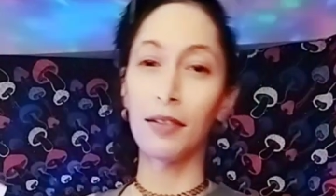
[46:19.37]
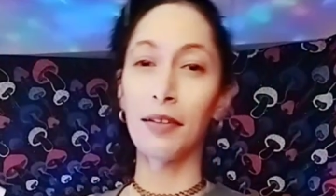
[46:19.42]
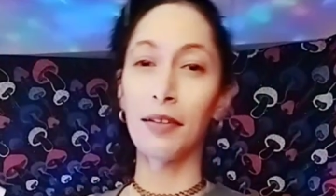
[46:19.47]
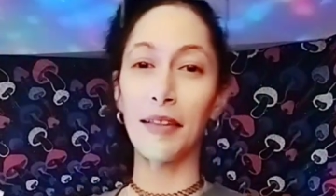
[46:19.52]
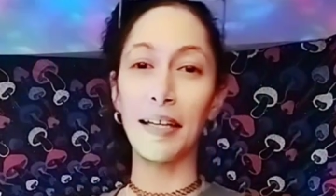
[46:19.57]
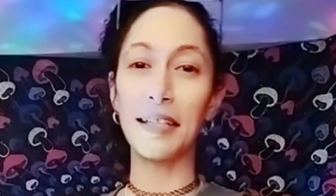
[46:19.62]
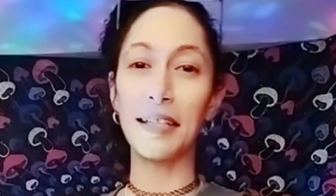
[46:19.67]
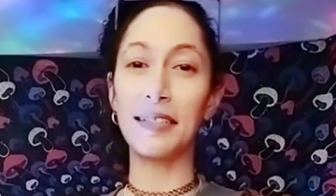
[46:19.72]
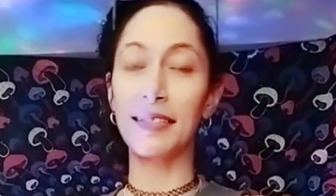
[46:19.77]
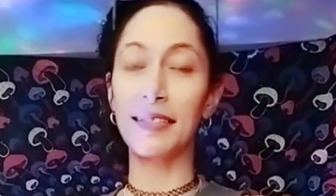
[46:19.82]

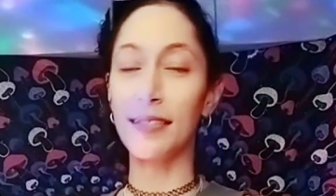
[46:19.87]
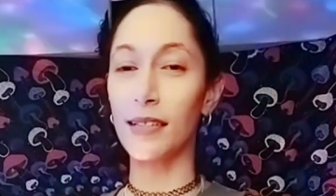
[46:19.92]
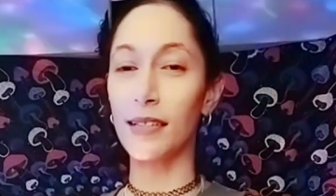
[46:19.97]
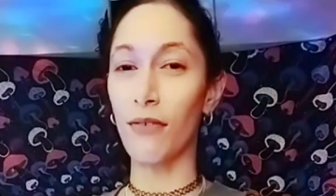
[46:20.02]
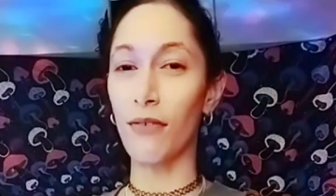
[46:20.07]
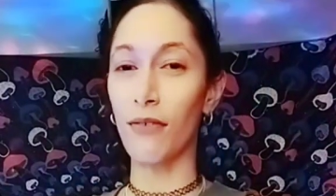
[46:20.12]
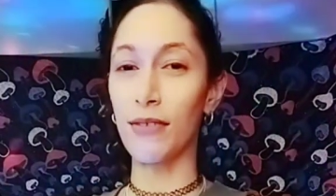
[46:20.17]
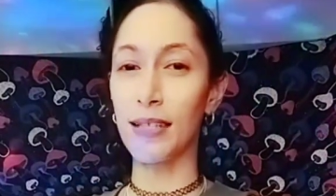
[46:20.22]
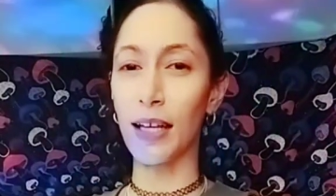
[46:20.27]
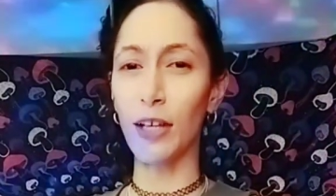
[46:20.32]
things and stuff
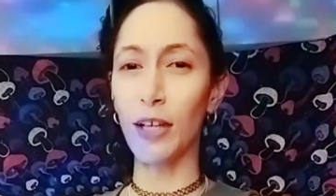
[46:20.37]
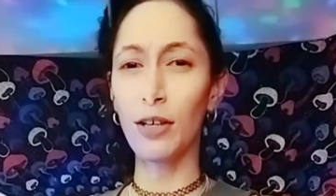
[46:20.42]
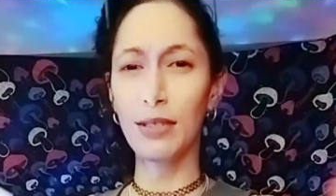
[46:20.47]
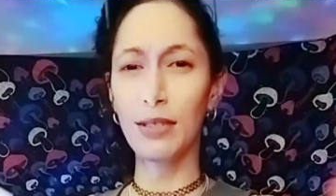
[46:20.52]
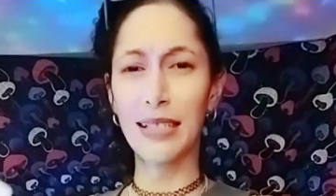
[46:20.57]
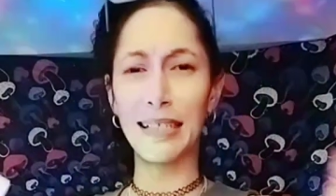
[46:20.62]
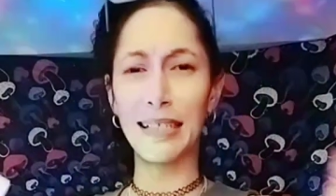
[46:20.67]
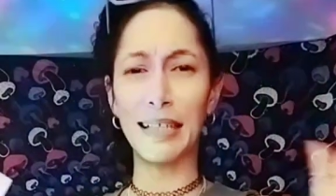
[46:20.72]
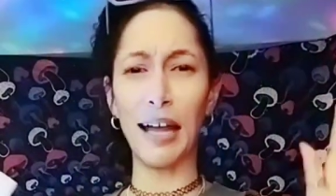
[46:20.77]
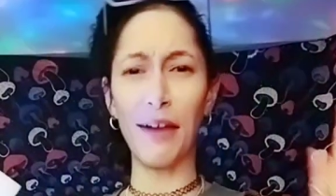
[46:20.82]
and said, You
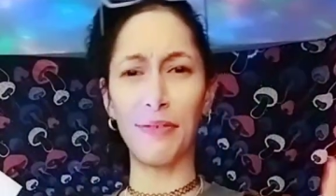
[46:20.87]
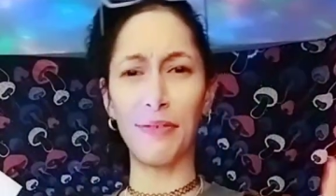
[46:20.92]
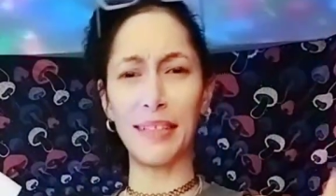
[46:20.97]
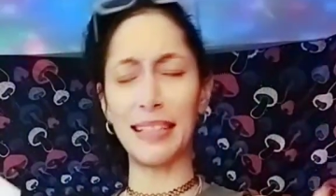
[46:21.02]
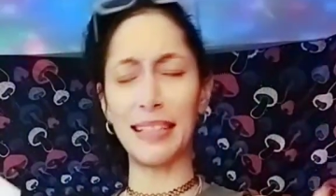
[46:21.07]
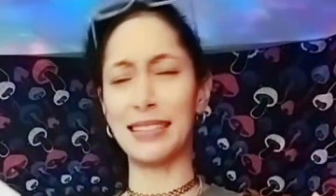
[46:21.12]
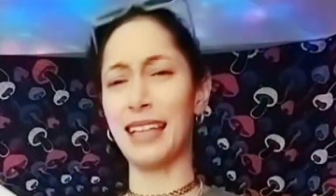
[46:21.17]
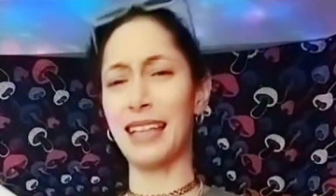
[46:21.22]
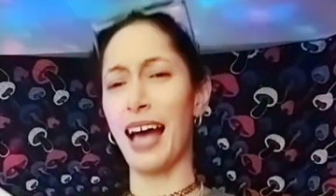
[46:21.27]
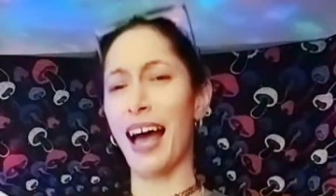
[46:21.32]
deserve to
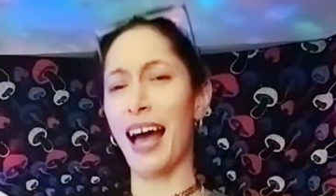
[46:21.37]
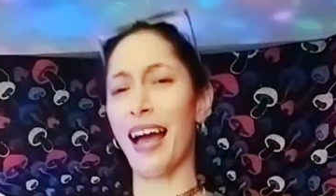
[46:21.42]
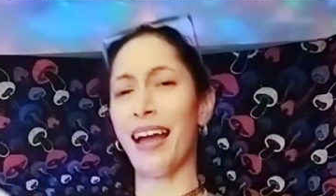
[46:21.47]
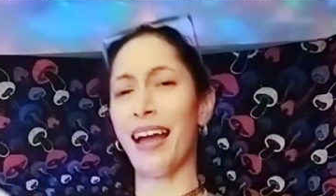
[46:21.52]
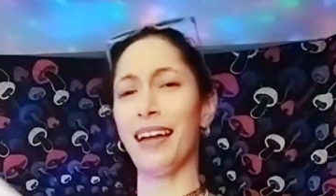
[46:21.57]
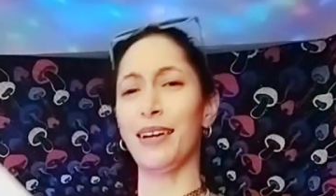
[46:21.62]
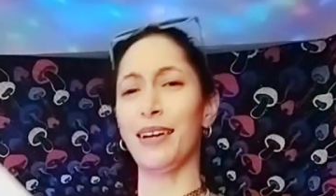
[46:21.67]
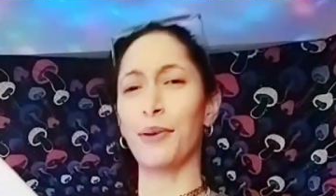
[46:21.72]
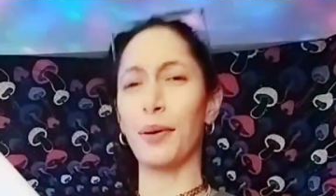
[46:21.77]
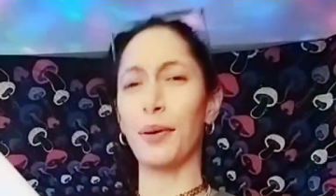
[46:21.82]
die
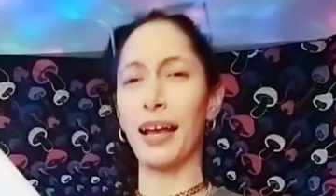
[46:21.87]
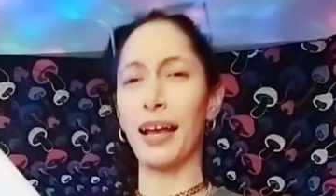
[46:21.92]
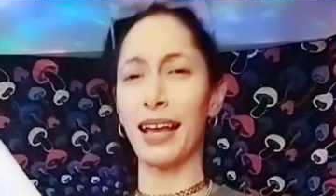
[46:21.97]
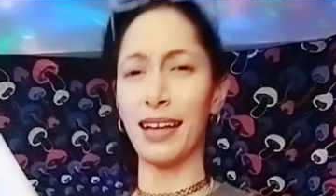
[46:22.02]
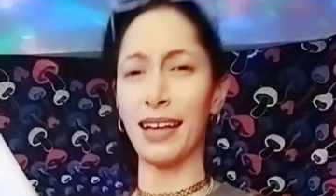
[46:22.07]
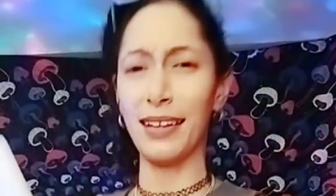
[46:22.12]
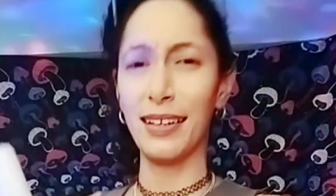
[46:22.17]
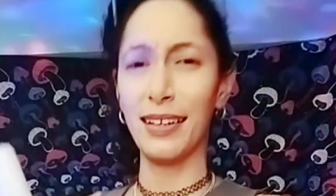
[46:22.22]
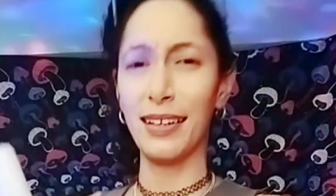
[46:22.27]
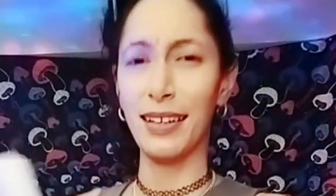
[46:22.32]

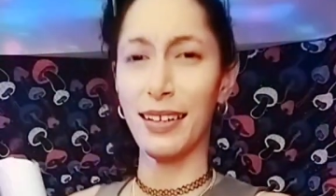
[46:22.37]
anyway.